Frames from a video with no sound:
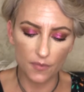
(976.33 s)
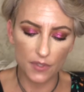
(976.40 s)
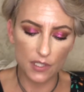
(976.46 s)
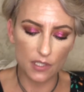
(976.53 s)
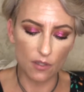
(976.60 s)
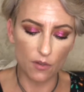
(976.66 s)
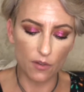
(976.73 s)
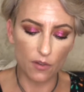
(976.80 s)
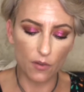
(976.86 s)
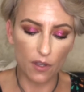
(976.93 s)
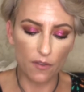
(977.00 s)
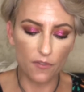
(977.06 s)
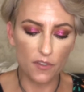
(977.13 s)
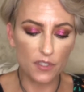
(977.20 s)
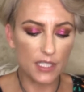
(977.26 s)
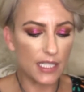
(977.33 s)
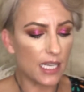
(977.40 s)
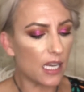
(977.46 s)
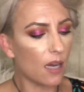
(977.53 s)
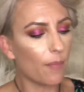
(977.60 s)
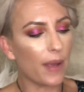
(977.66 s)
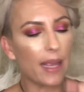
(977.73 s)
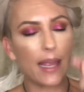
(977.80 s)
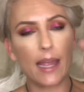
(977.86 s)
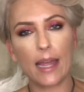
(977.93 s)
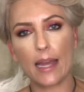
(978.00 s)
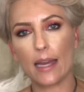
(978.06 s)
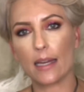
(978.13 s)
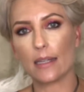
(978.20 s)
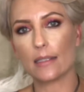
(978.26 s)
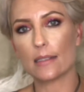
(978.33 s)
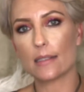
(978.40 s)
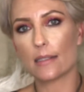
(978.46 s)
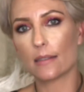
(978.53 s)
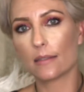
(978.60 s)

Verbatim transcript: So if you see on my hand,